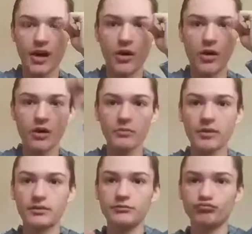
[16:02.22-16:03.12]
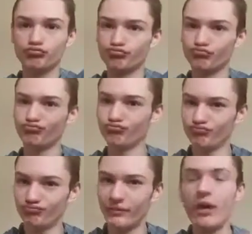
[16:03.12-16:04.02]
my arm.
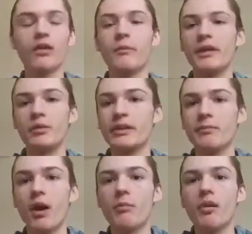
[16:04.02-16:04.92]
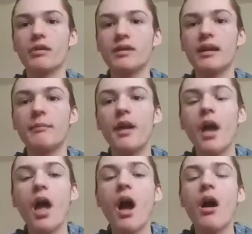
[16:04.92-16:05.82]
All of my joints pop all the time.
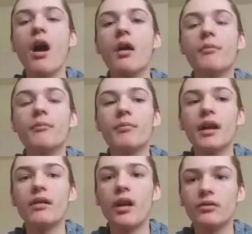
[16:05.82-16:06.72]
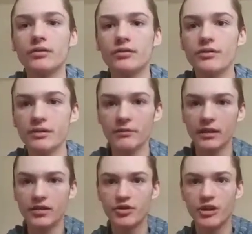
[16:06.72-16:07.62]
Um, but I'll, I'll, do
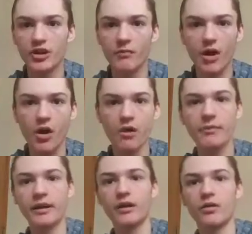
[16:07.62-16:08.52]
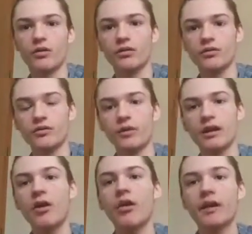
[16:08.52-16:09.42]
something to stretch out my arm and it'll do what I
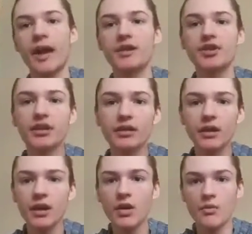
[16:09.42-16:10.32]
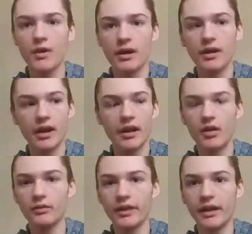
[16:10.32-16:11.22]
call catching, where I can
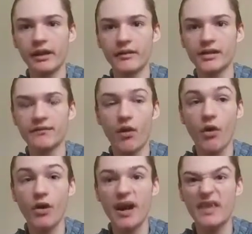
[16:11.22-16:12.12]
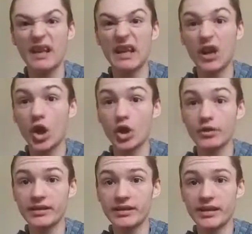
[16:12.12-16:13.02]
only get it this far and then it
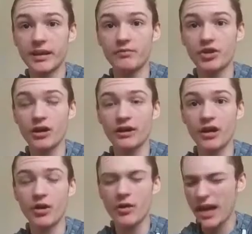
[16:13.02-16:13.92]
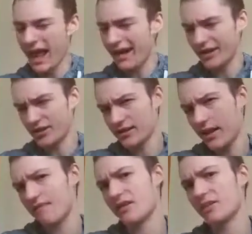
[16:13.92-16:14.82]
hurts to keep trying to go. And I just
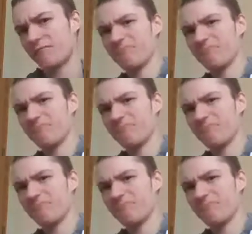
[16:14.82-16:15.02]
have to